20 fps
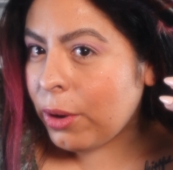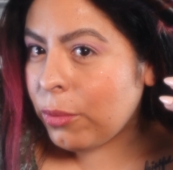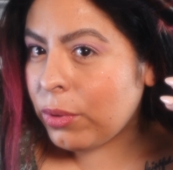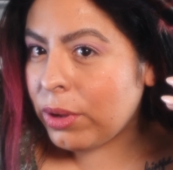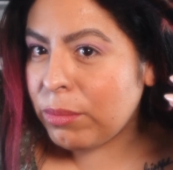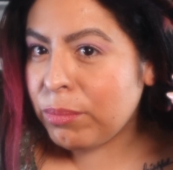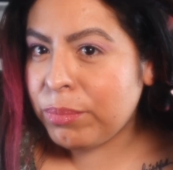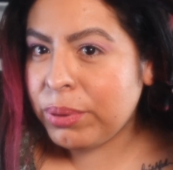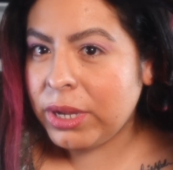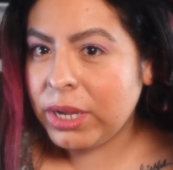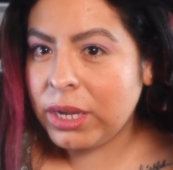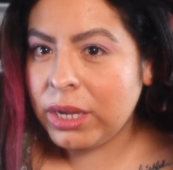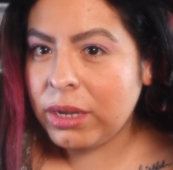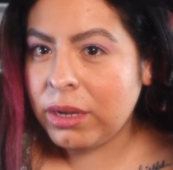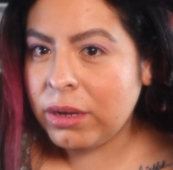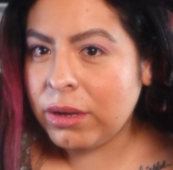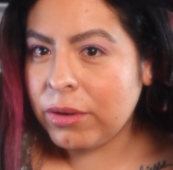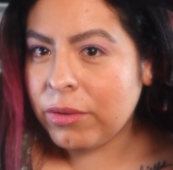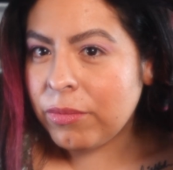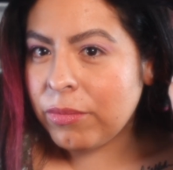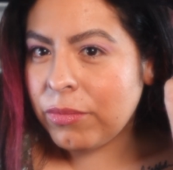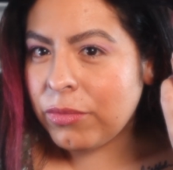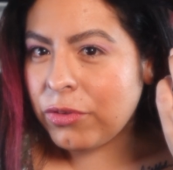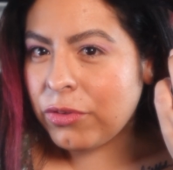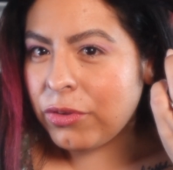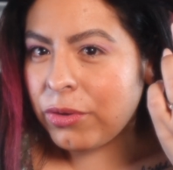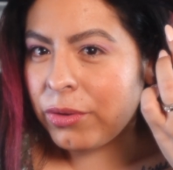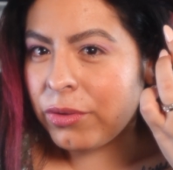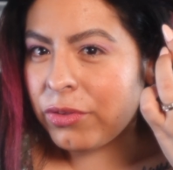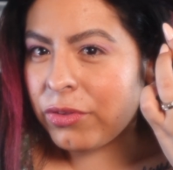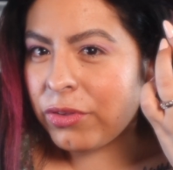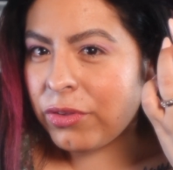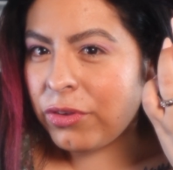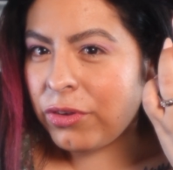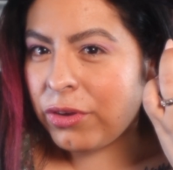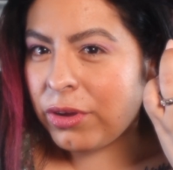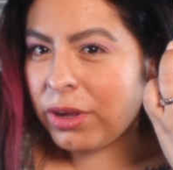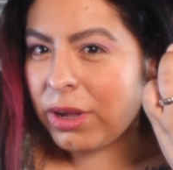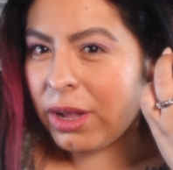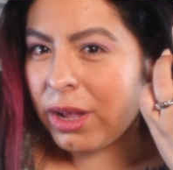went pink, so
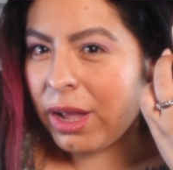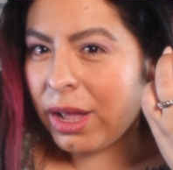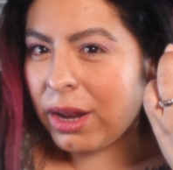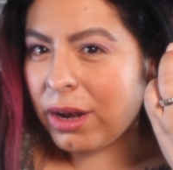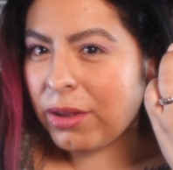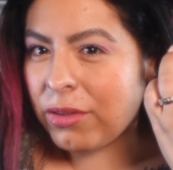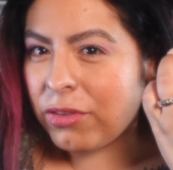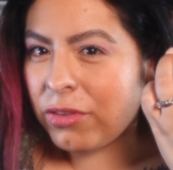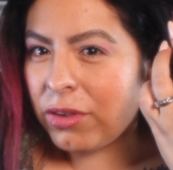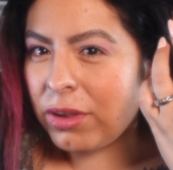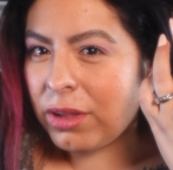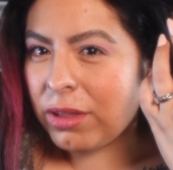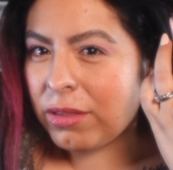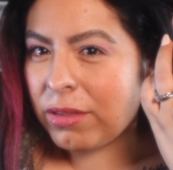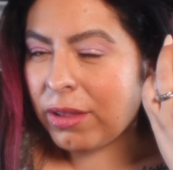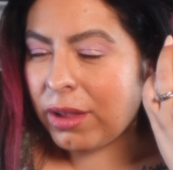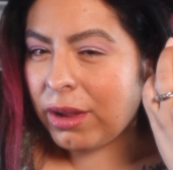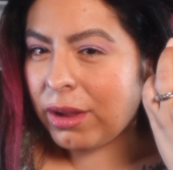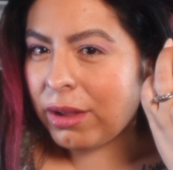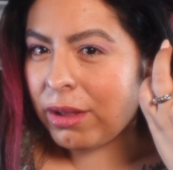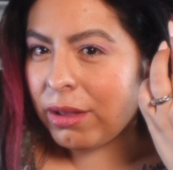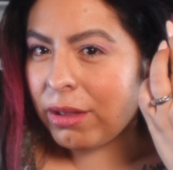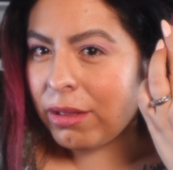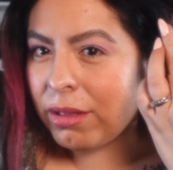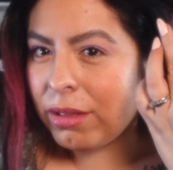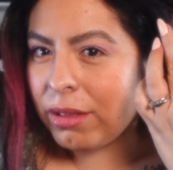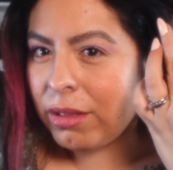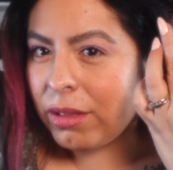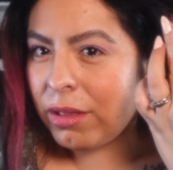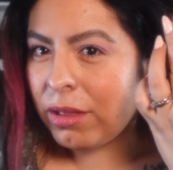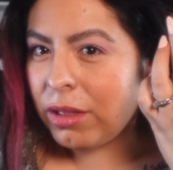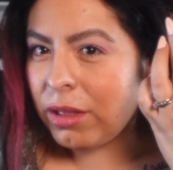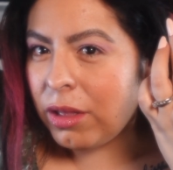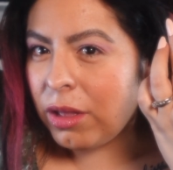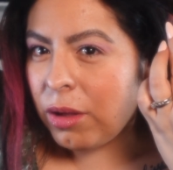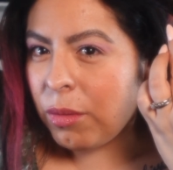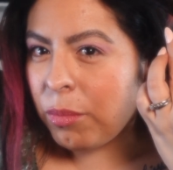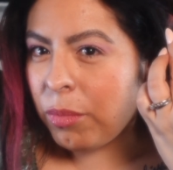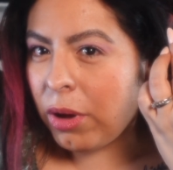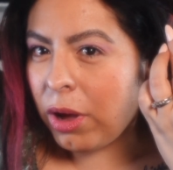you can kind of see it's like
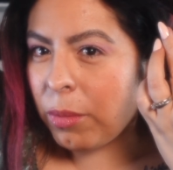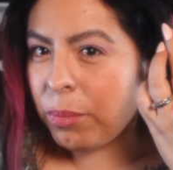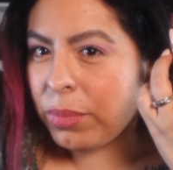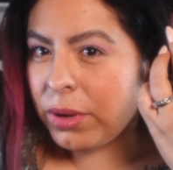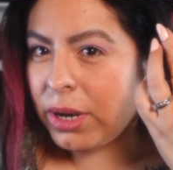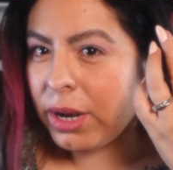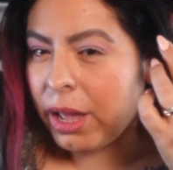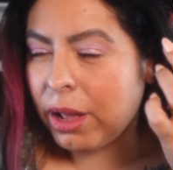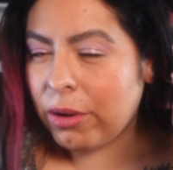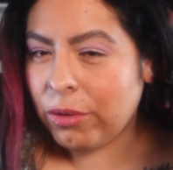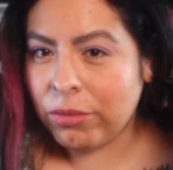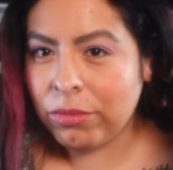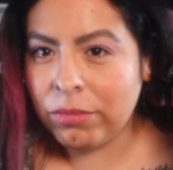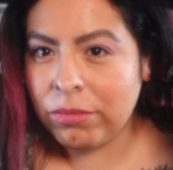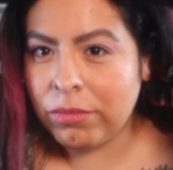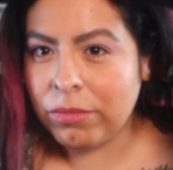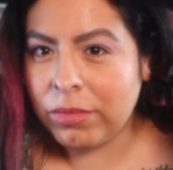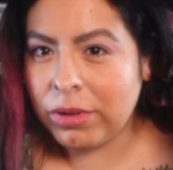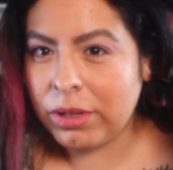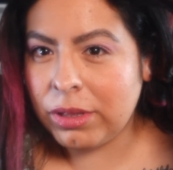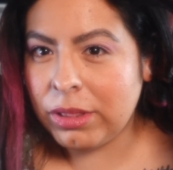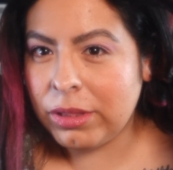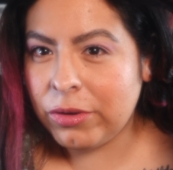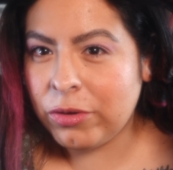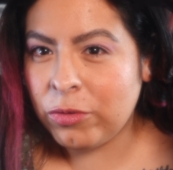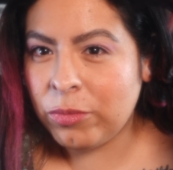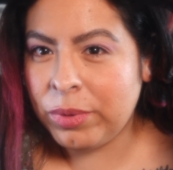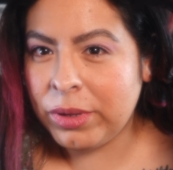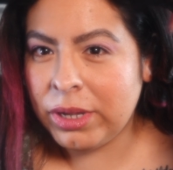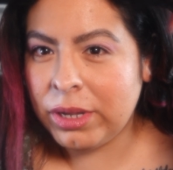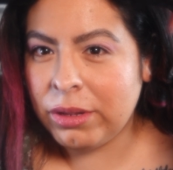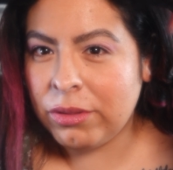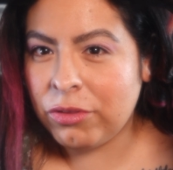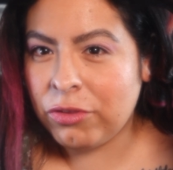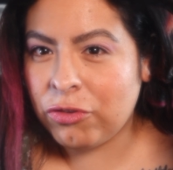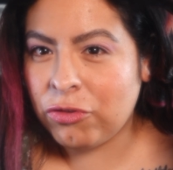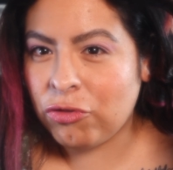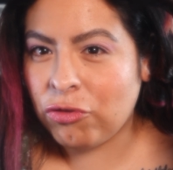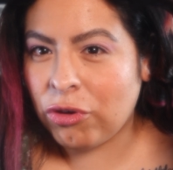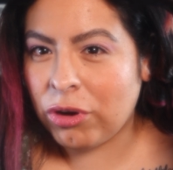popping out a little bit,
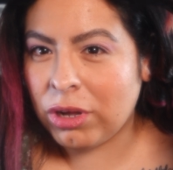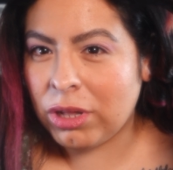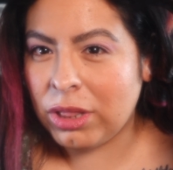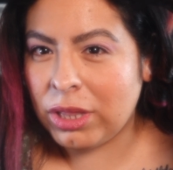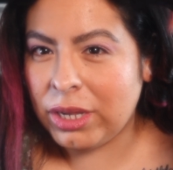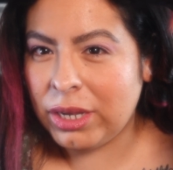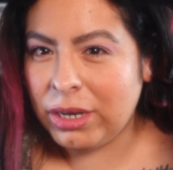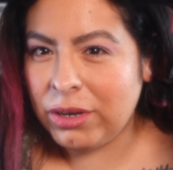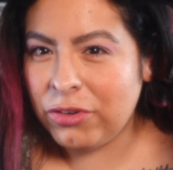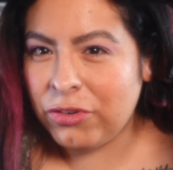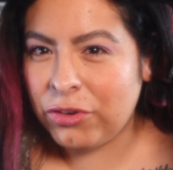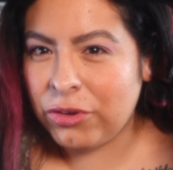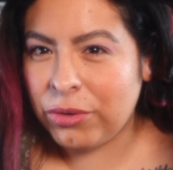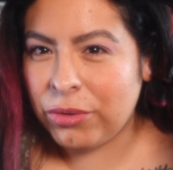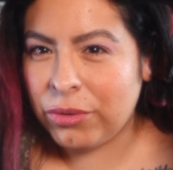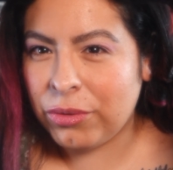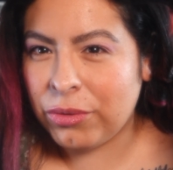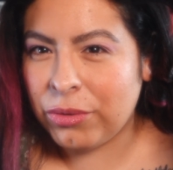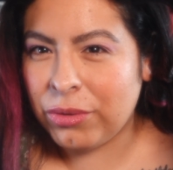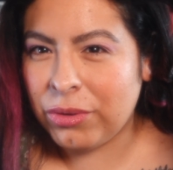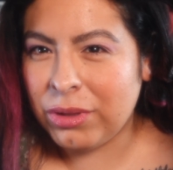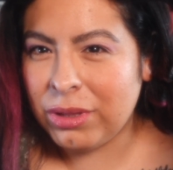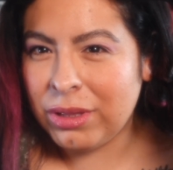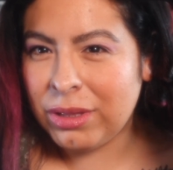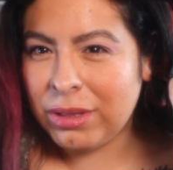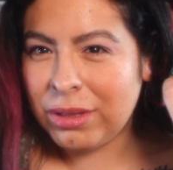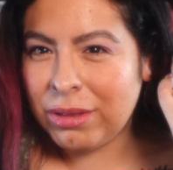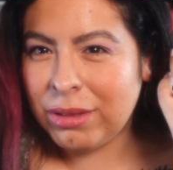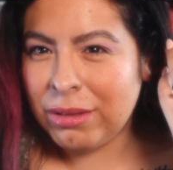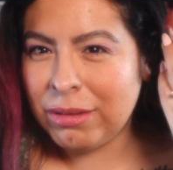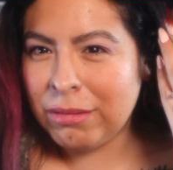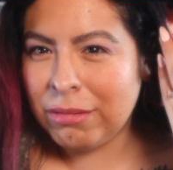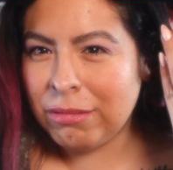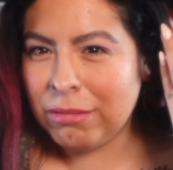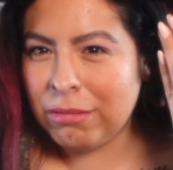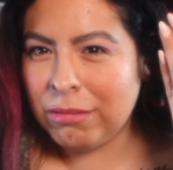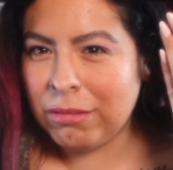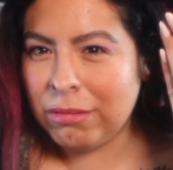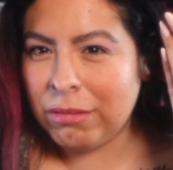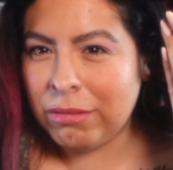struggling to,
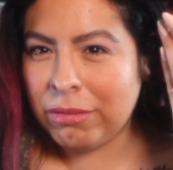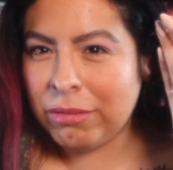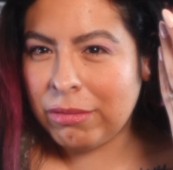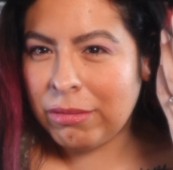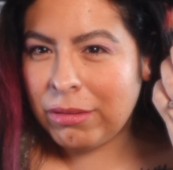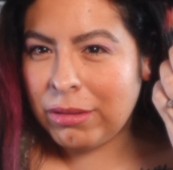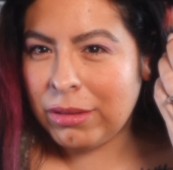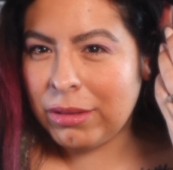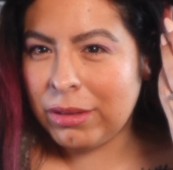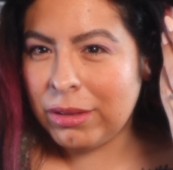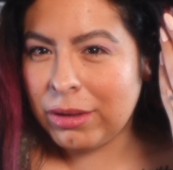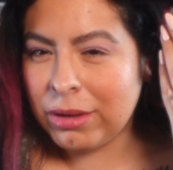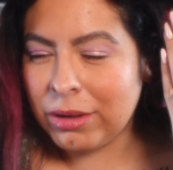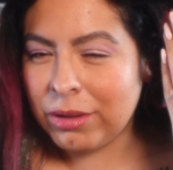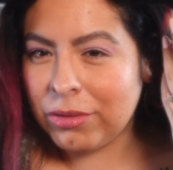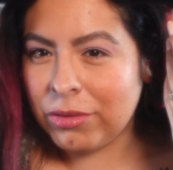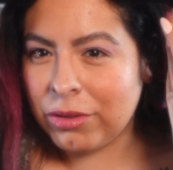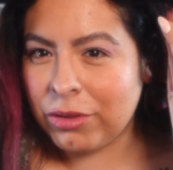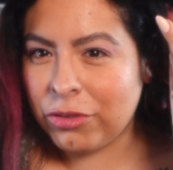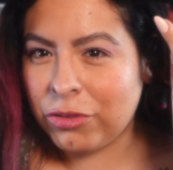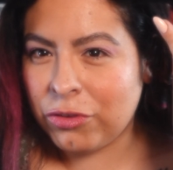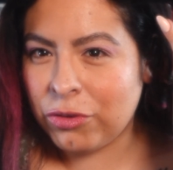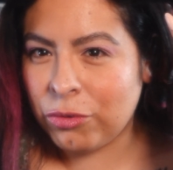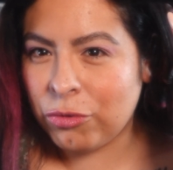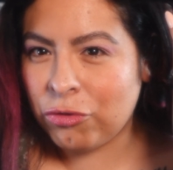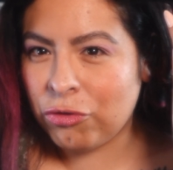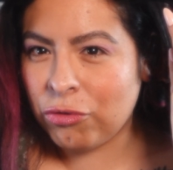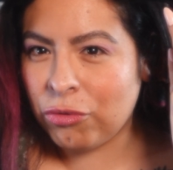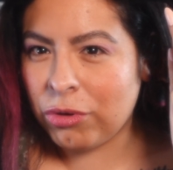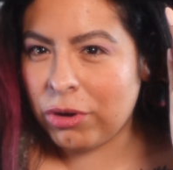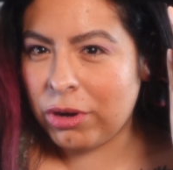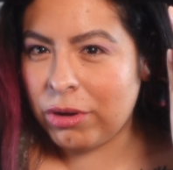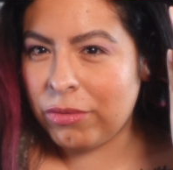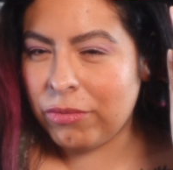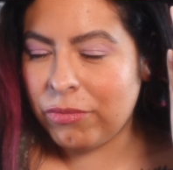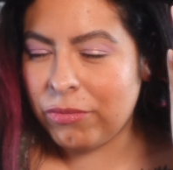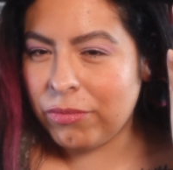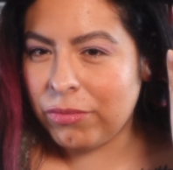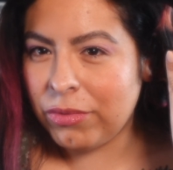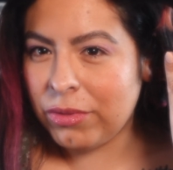because it's so short.
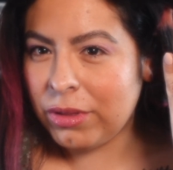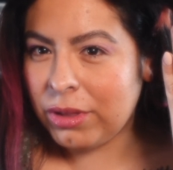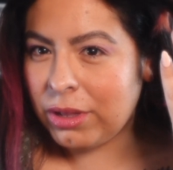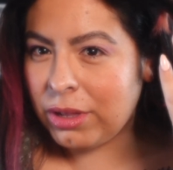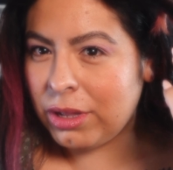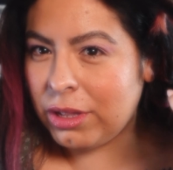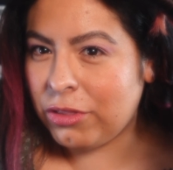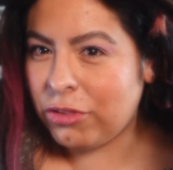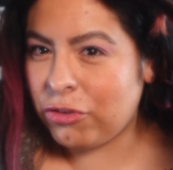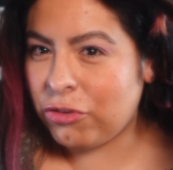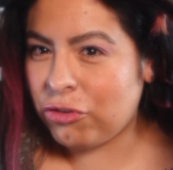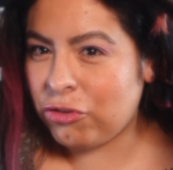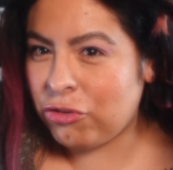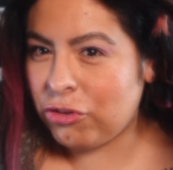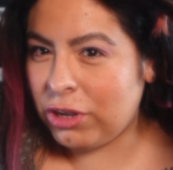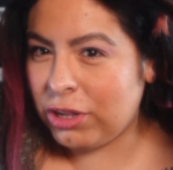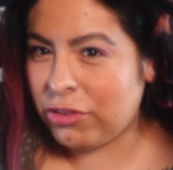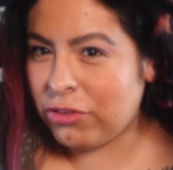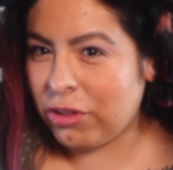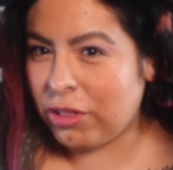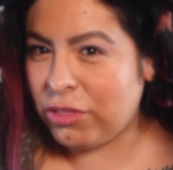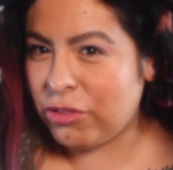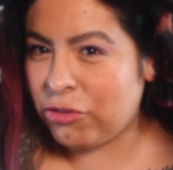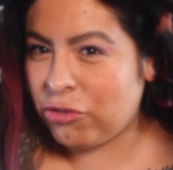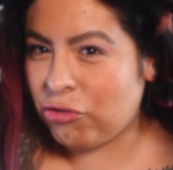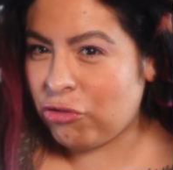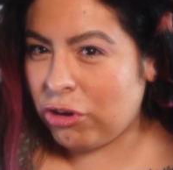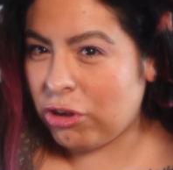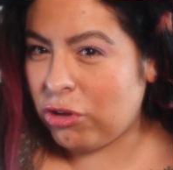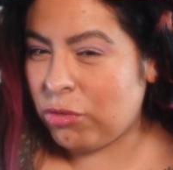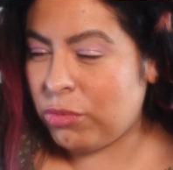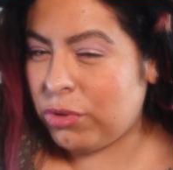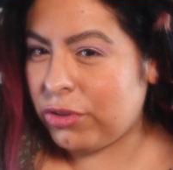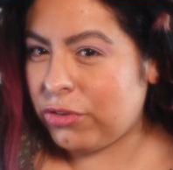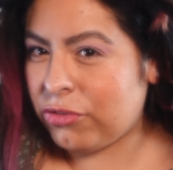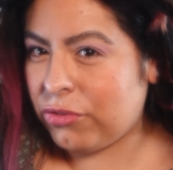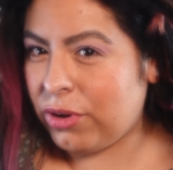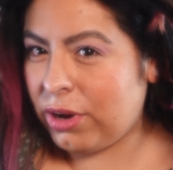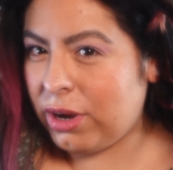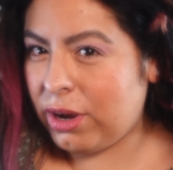It's on the struggle
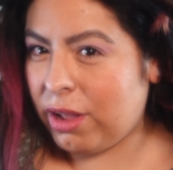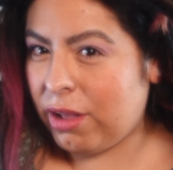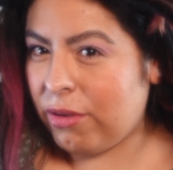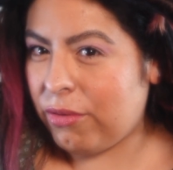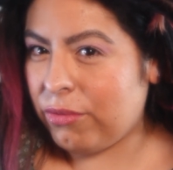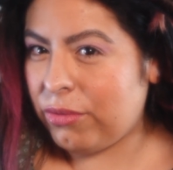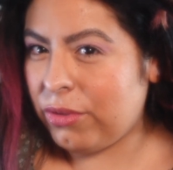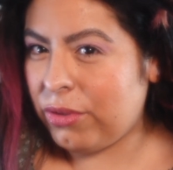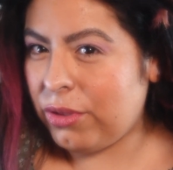bus right now.